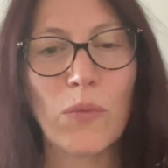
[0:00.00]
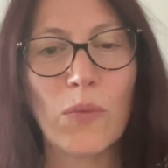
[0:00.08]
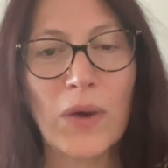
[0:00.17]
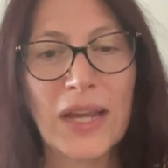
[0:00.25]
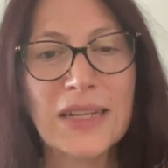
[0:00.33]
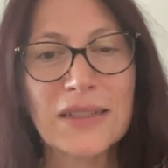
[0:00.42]

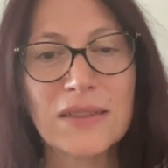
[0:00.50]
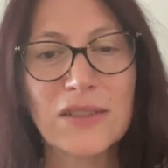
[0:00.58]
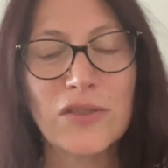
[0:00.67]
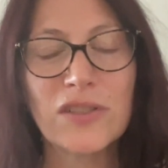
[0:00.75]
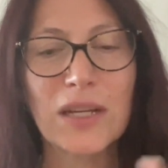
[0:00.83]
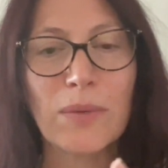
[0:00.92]
wings
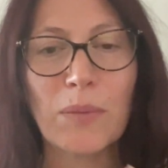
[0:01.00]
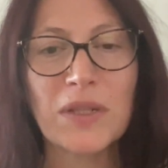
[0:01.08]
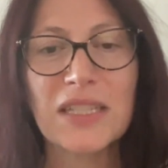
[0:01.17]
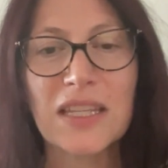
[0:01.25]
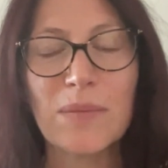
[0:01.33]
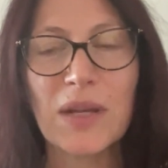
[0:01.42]
usually when we
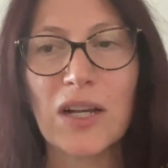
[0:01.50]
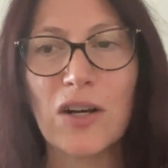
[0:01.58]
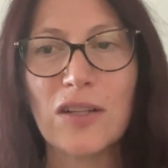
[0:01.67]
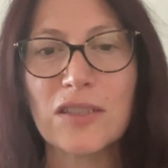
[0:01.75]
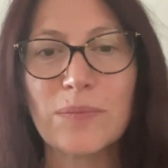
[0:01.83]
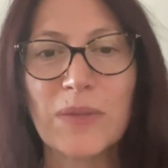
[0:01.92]
see them in
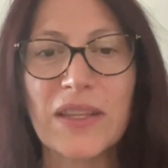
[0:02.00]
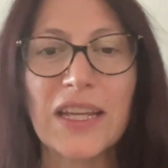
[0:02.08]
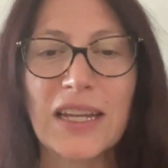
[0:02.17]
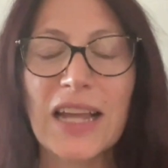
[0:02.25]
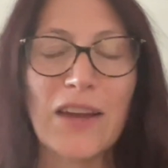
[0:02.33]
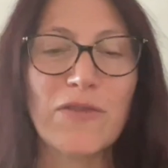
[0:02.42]
art, but they
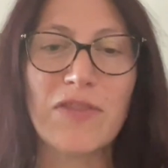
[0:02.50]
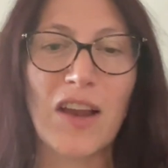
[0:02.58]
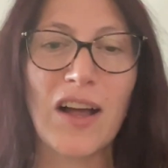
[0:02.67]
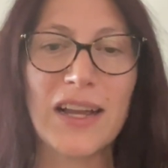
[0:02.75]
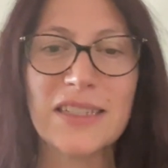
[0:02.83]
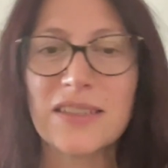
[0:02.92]
can
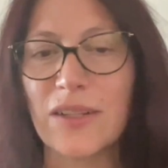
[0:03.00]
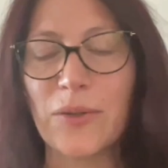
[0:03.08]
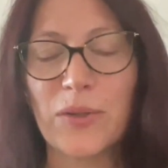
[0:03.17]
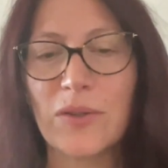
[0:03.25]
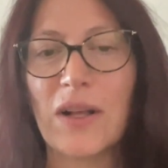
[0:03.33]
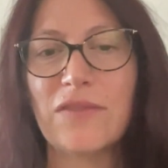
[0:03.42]
fly, so
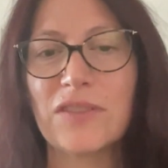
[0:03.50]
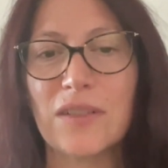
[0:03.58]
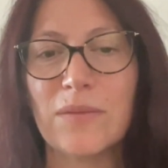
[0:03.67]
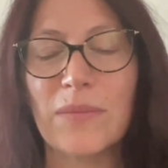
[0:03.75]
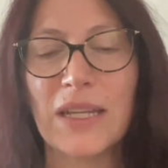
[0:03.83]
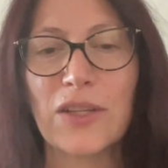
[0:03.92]
you'll have
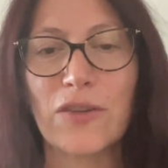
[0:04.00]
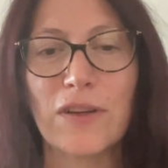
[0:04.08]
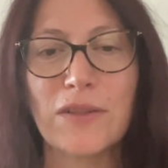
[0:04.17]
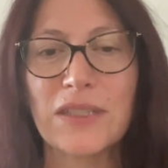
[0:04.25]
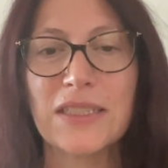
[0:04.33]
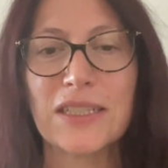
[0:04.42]
to make your
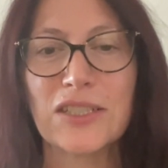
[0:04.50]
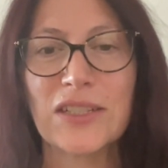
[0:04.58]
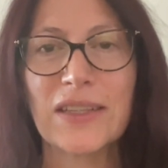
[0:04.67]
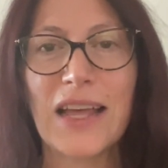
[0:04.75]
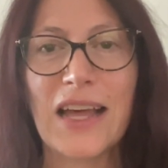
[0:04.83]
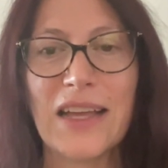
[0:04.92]
own
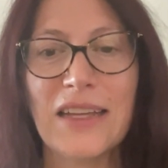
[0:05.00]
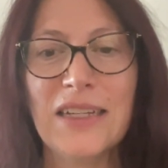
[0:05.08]
decision there.